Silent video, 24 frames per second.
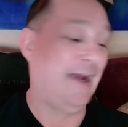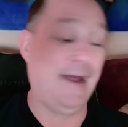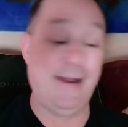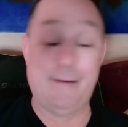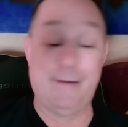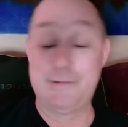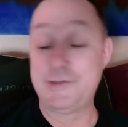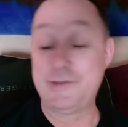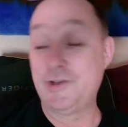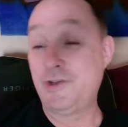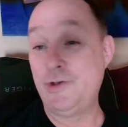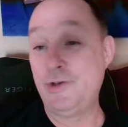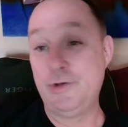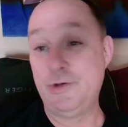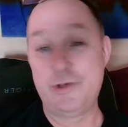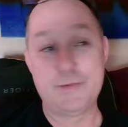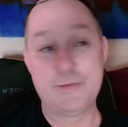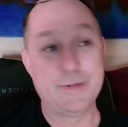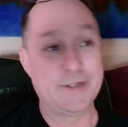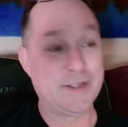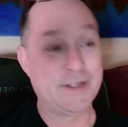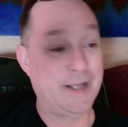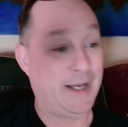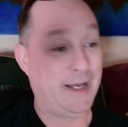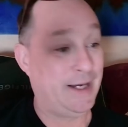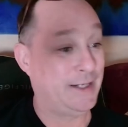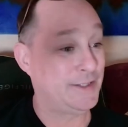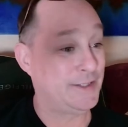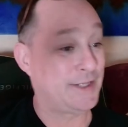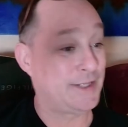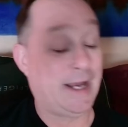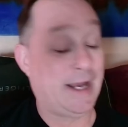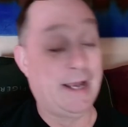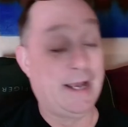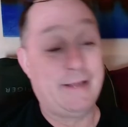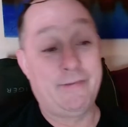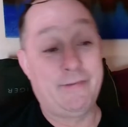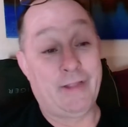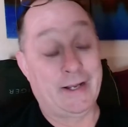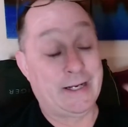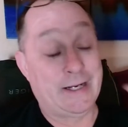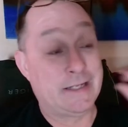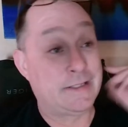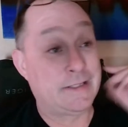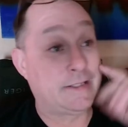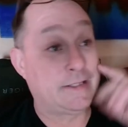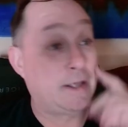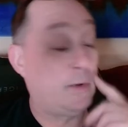And that was a huge mistake because,
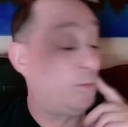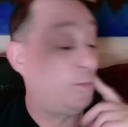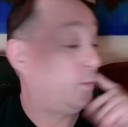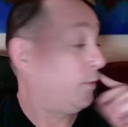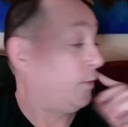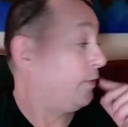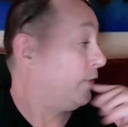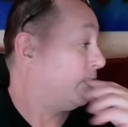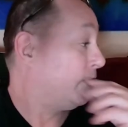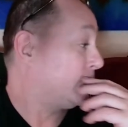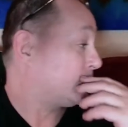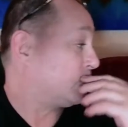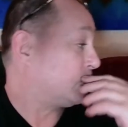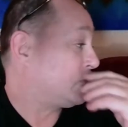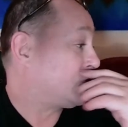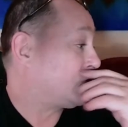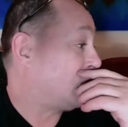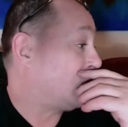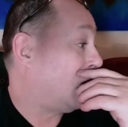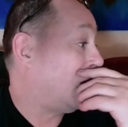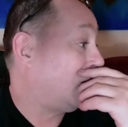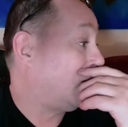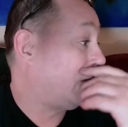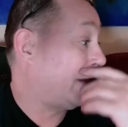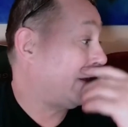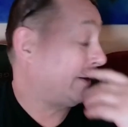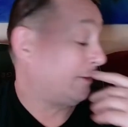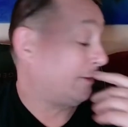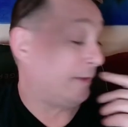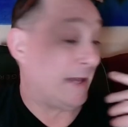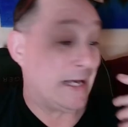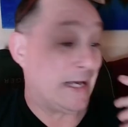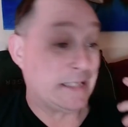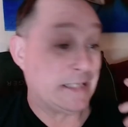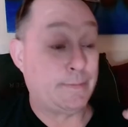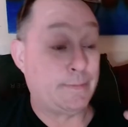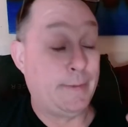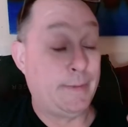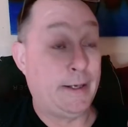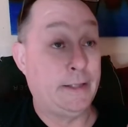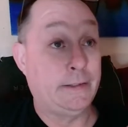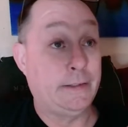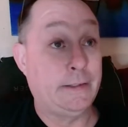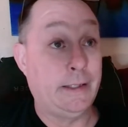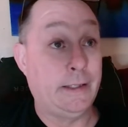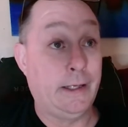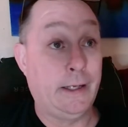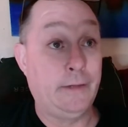like I said, this was all like last
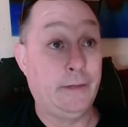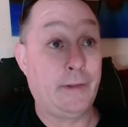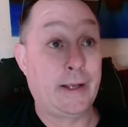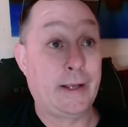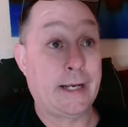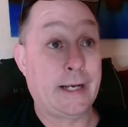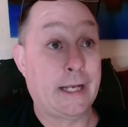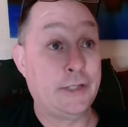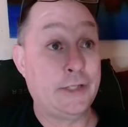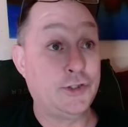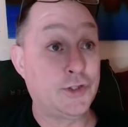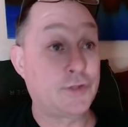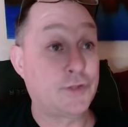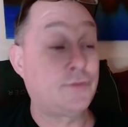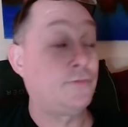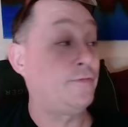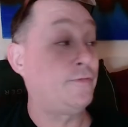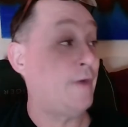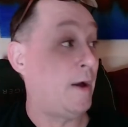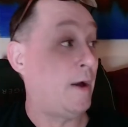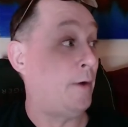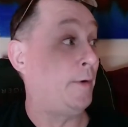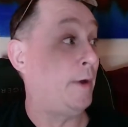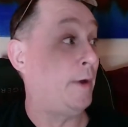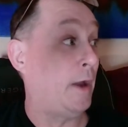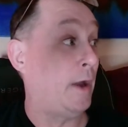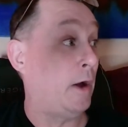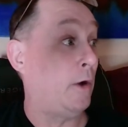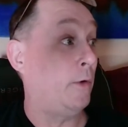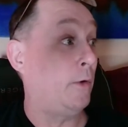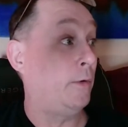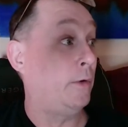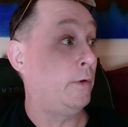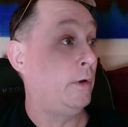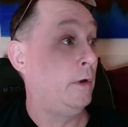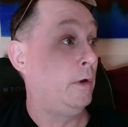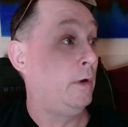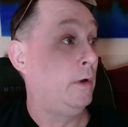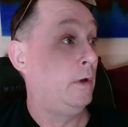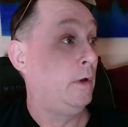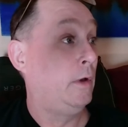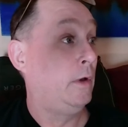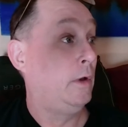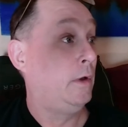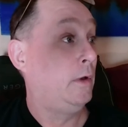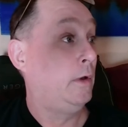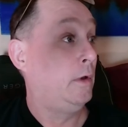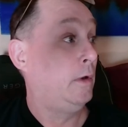minute thing. Like I just found out,
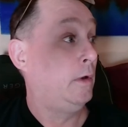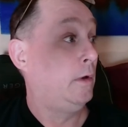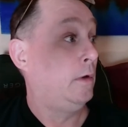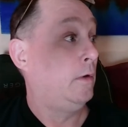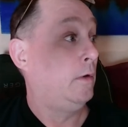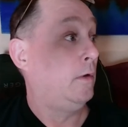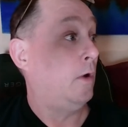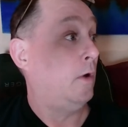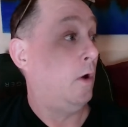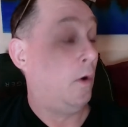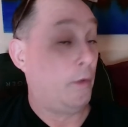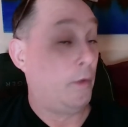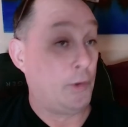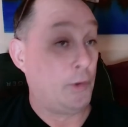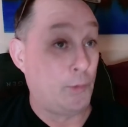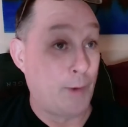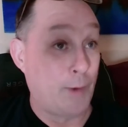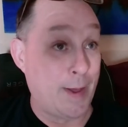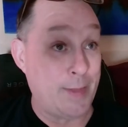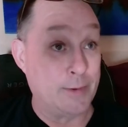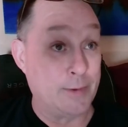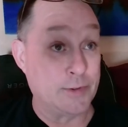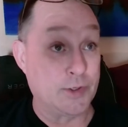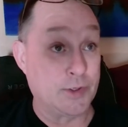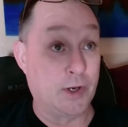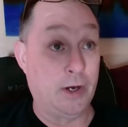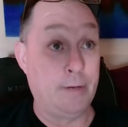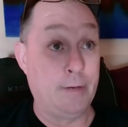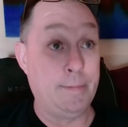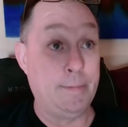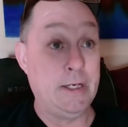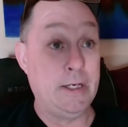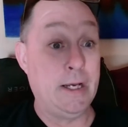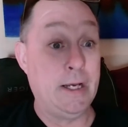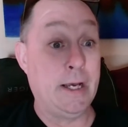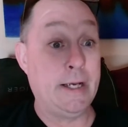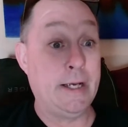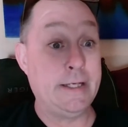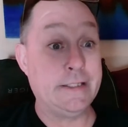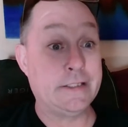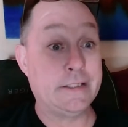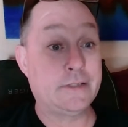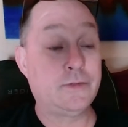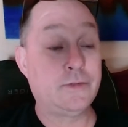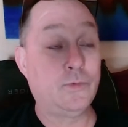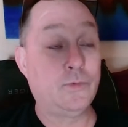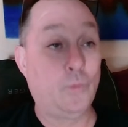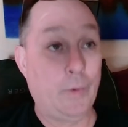oh, the weather's going to be
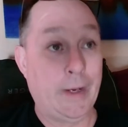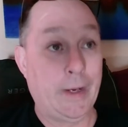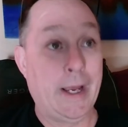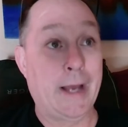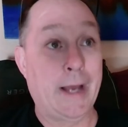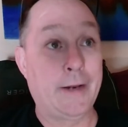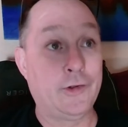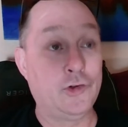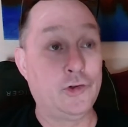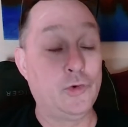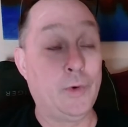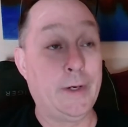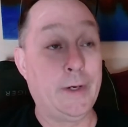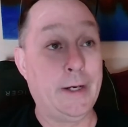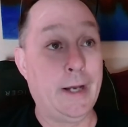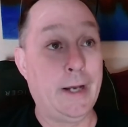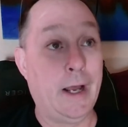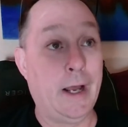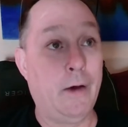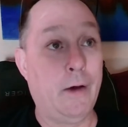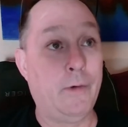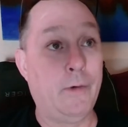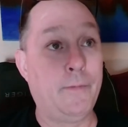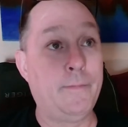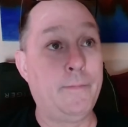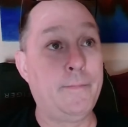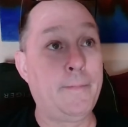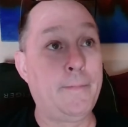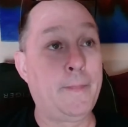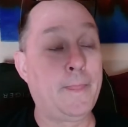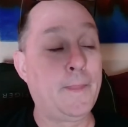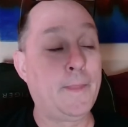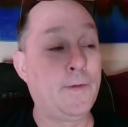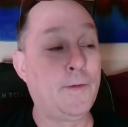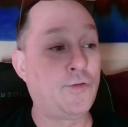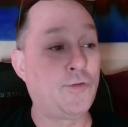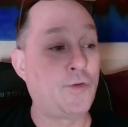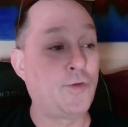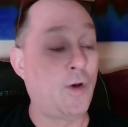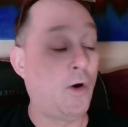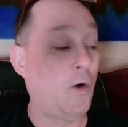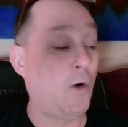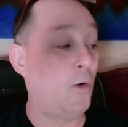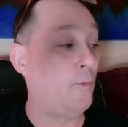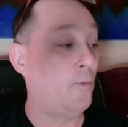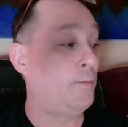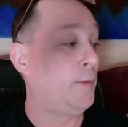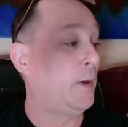nice. We got to do it now.
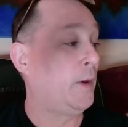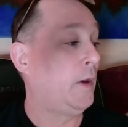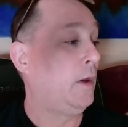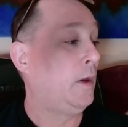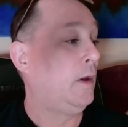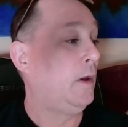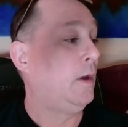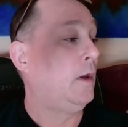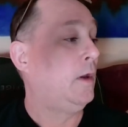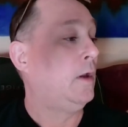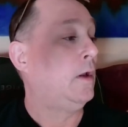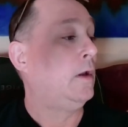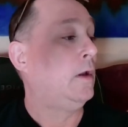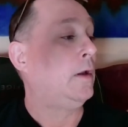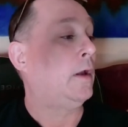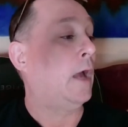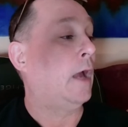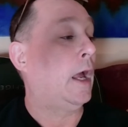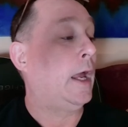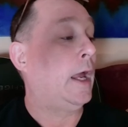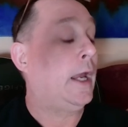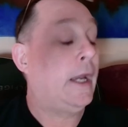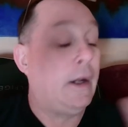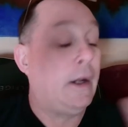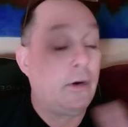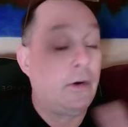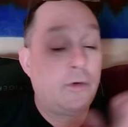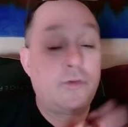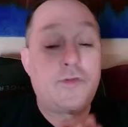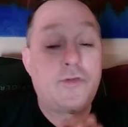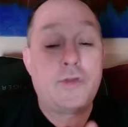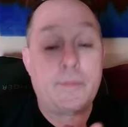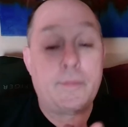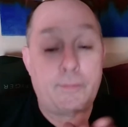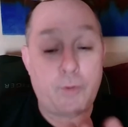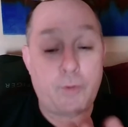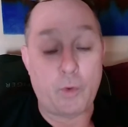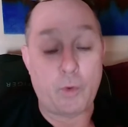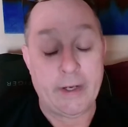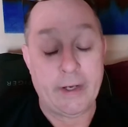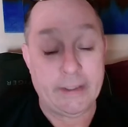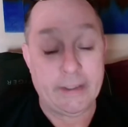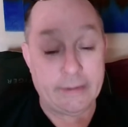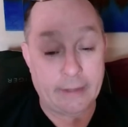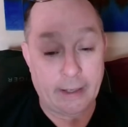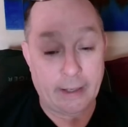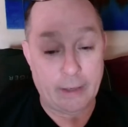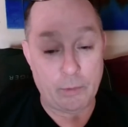So here's the
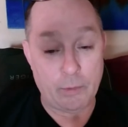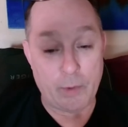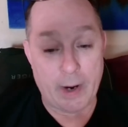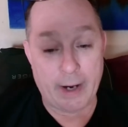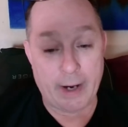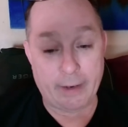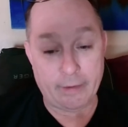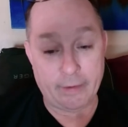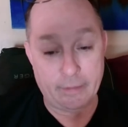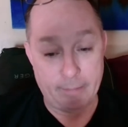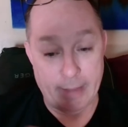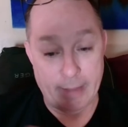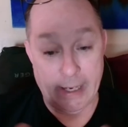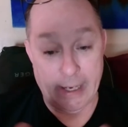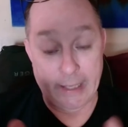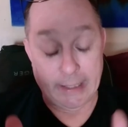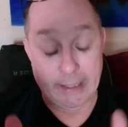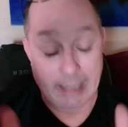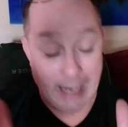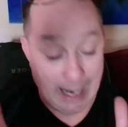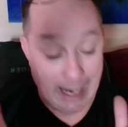point that I wanted to make.